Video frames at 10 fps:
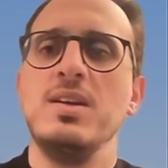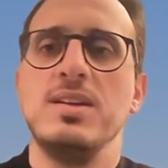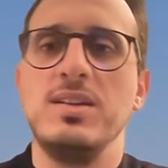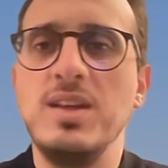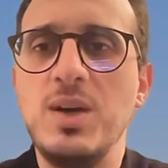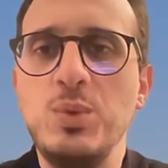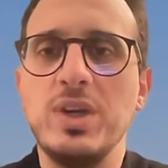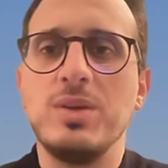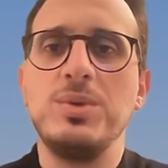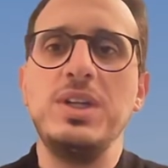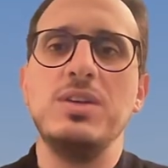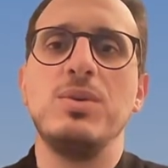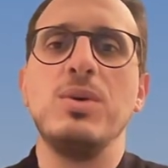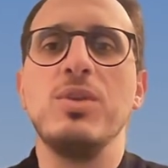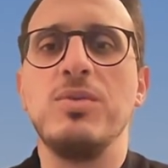Now we are ready
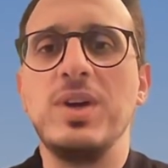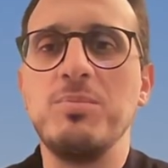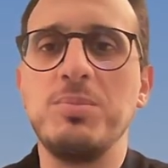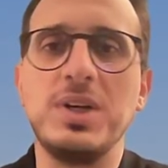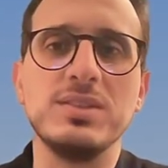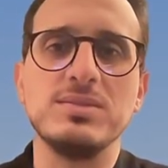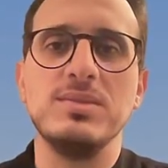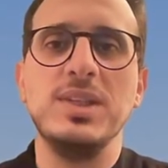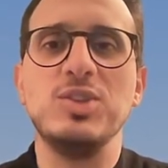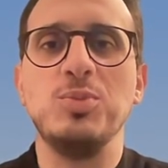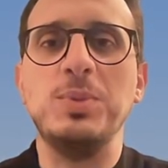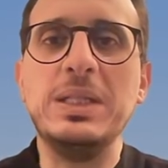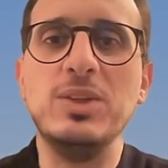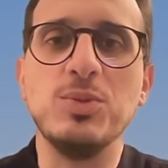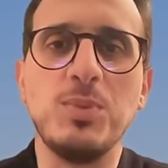for the fun part. Let's
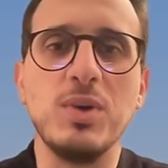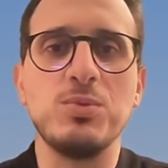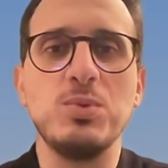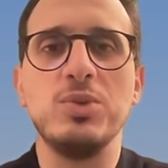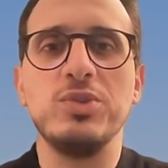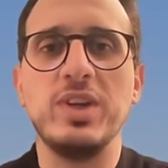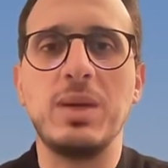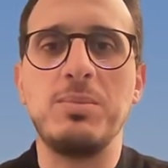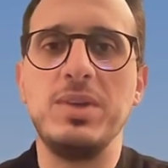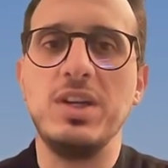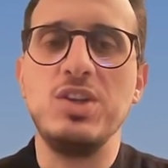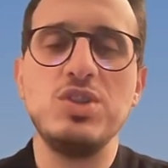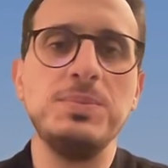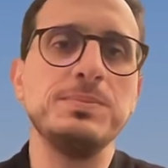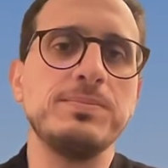build a small full-stack
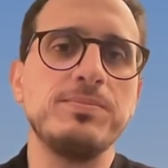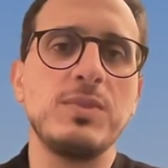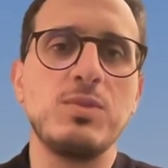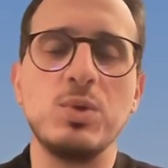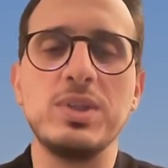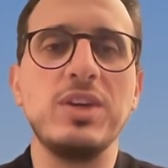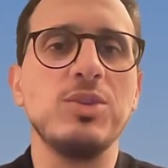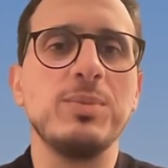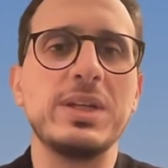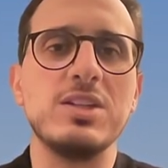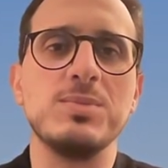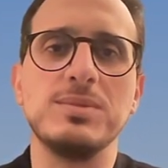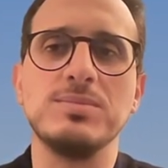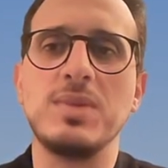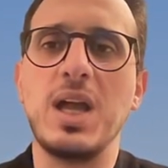application for task management.
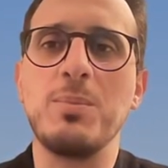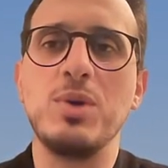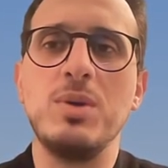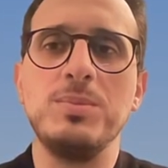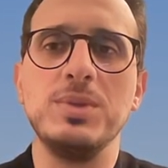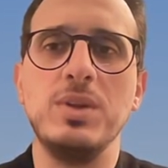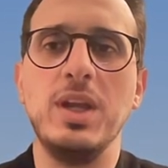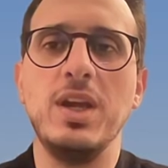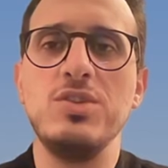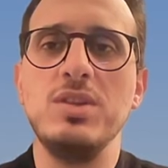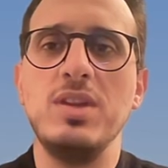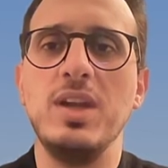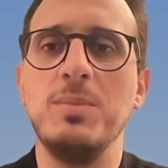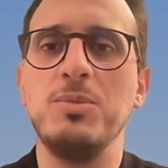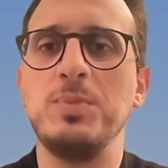I prompted the agent the
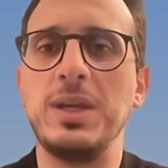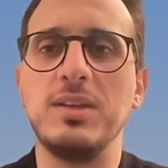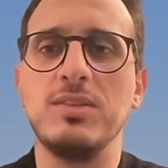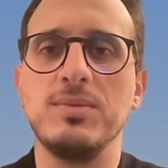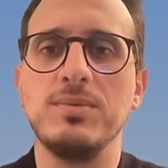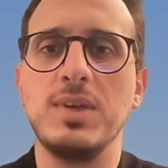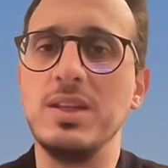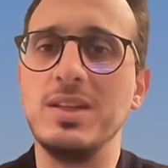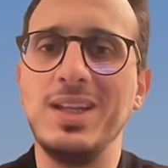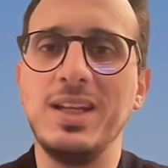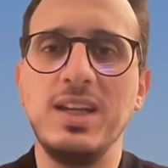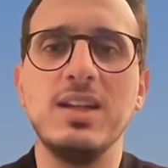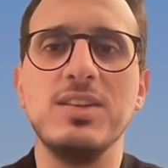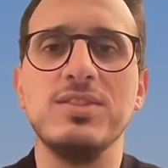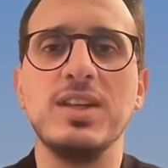app specs and the
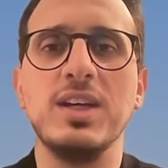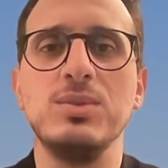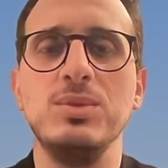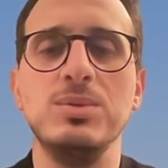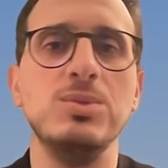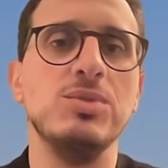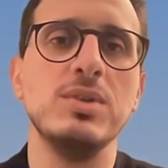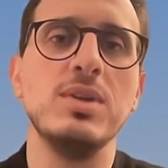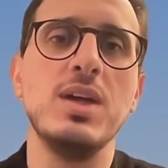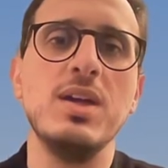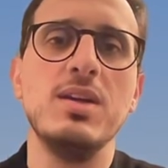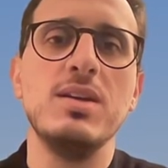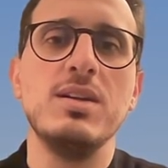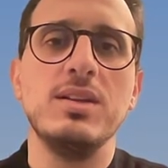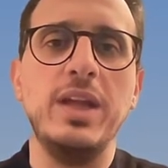technical stack to use.
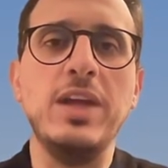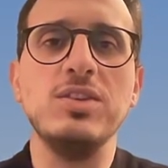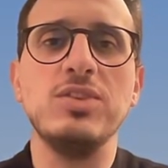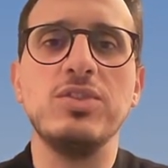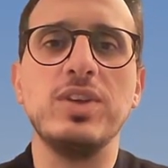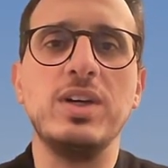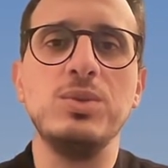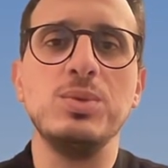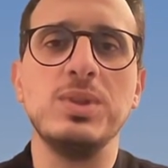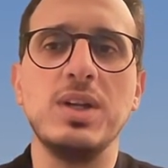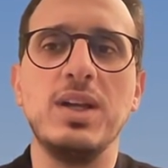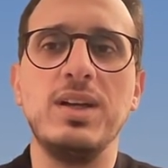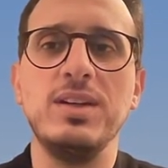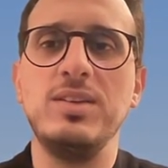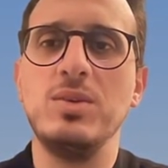The agent starts to
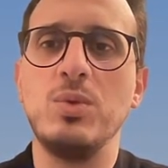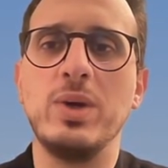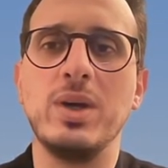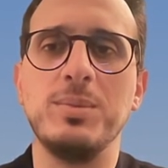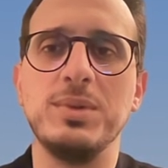analyze the requirement